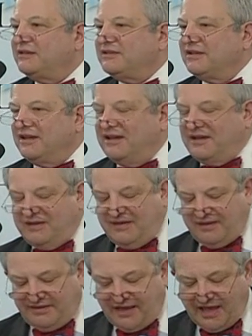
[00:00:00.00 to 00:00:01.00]
the
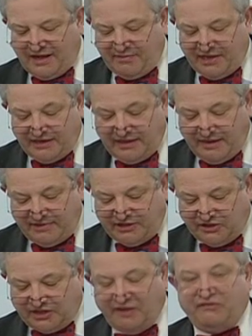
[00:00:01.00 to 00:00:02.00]
enemy. And let me
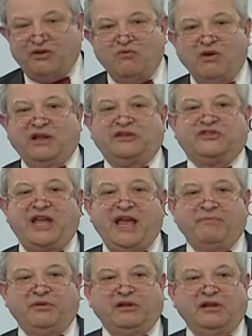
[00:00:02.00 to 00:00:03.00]
just give you one
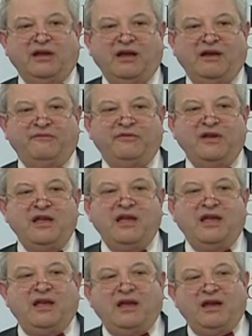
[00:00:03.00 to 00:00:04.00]
example of
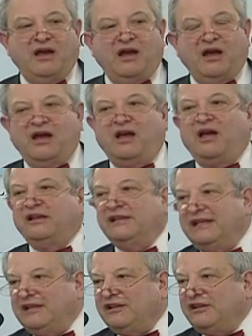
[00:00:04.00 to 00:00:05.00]

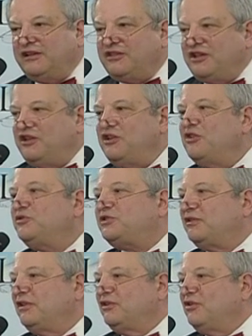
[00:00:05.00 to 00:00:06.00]
the
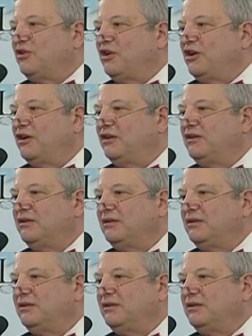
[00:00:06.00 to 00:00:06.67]
use of the law